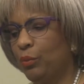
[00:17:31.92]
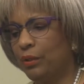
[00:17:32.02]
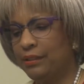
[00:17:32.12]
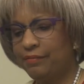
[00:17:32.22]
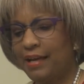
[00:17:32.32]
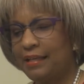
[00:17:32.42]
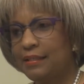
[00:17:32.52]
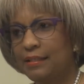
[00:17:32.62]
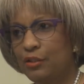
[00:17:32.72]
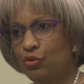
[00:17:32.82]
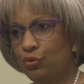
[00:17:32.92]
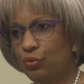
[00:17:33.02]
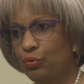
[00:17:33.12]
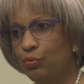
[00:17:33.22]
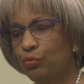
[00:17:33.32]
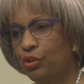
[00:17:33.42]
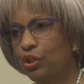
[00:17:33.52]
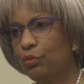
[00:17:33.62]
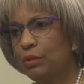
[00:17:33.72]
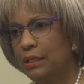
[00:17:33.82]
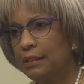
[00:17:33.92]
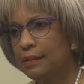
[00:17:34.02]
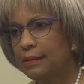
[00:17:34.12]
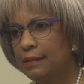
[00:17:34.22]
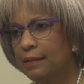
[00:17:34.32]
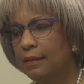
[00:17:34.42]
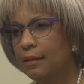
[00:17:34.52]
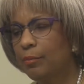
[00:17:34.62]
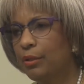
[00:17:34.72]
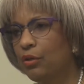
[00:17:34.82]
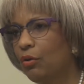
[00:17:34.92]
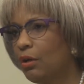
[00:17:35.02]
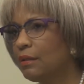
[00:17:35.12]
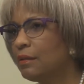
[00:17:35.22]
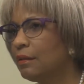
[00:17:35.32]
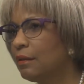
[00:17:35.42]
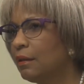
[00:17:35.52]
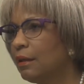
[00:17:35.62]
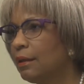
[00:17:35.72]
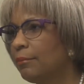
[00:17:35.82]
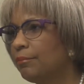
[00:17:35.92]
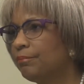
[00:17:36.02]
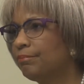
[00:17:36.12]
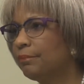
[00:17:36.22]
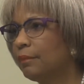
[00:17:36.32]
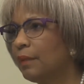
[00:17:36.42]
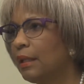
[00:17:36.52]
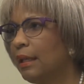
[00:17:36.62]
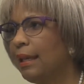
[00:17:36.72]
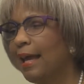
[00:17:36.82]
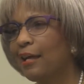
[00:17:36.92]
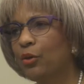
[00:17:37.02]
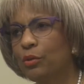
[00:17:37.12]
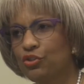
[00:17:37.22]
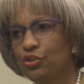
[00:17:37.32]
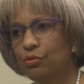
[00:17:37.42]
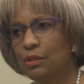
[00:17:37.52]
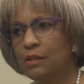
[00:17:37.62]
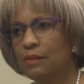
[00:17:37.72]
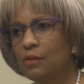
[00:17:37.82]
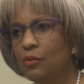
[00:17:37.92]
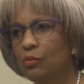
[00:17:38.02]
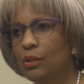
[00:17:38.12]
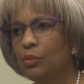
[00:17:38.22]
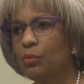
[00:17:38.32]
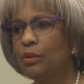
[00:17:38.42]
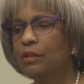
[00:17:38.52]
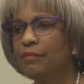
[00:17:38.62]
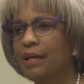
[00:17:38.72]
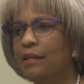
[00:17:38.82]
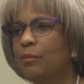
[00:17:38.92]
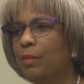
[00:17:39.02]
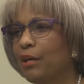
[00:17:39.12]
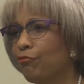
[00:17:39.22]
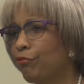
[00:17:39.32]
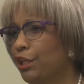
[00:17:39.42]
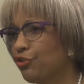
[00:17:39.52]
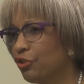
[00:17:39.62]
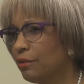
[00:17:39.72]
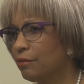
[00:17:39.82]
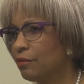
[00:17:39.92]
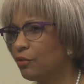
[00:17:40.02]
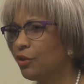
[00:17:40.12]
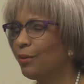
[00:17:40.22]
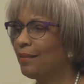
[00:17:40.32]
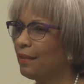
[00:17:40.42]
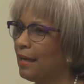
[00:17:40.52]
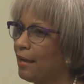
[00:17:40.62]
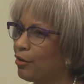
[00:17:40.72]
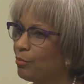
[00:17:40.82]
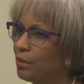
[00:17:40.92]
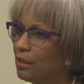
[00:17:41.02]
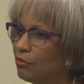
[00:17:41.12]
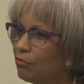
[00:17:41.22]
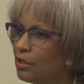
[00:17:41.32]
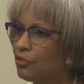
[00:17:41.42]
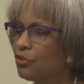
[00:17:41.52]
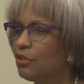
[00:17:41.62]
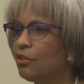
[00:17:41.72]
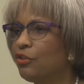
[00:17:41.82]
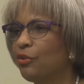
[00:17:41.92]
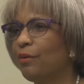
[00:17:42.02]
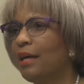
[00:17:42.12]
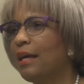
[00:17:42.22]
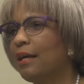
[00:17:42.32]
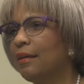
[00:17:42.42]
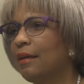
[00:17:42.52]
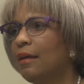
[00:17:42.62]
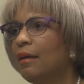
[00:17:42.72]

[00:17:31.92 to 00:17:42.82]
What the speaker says: were divided into units, but not language units. We were divided by region. So you had the Caribbean region, you had